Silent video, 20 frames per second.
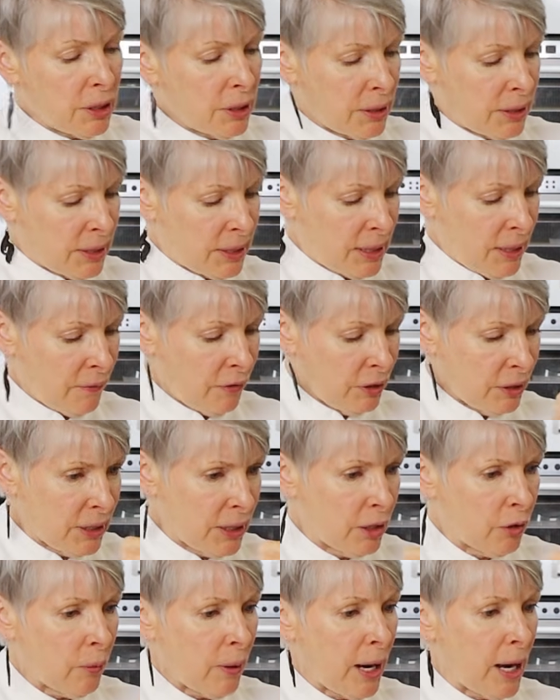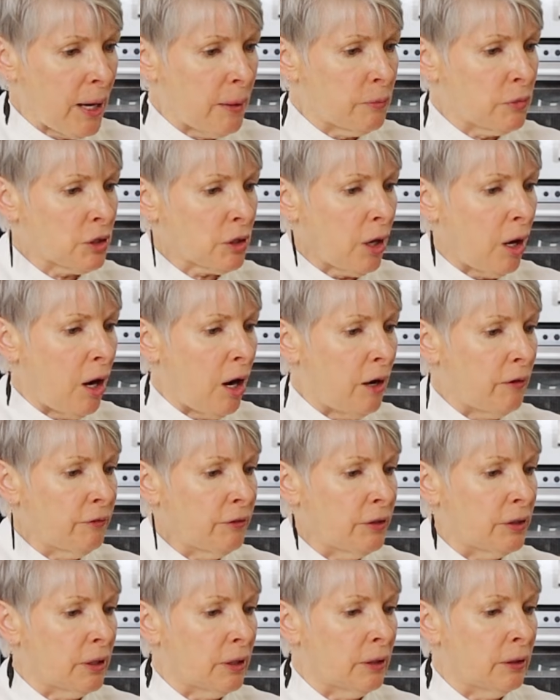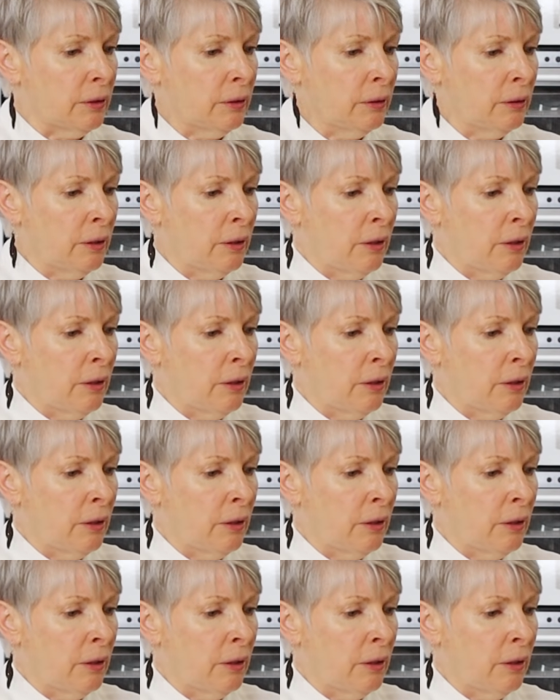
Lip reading: 70 grams of the